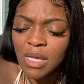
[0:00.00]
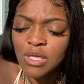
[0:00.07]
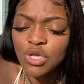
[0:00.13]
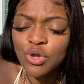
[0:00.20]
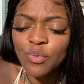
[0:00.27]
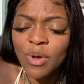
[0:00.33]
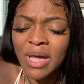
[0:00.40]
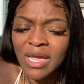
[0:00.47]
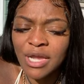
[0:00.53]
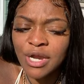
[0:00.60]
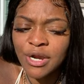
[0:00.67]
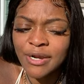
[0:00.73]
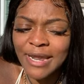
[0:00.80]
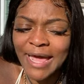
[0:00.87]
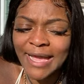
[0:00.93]
You will
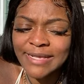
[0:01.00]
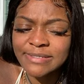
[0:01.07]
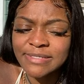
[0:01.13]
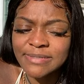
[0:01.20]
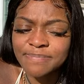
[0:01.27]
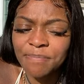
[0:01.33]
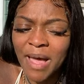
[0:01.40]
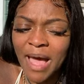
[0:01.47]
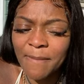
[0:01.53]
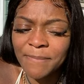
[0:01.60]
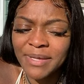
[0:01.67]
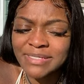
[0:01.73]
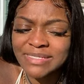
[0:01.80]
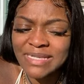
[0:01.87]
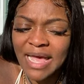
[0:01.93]
hear, like,
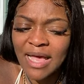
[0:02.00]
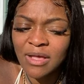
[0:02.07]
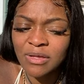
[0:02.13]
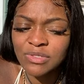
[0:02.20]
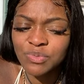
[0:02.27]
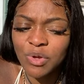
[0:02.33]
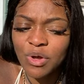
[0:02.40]
popping sounds.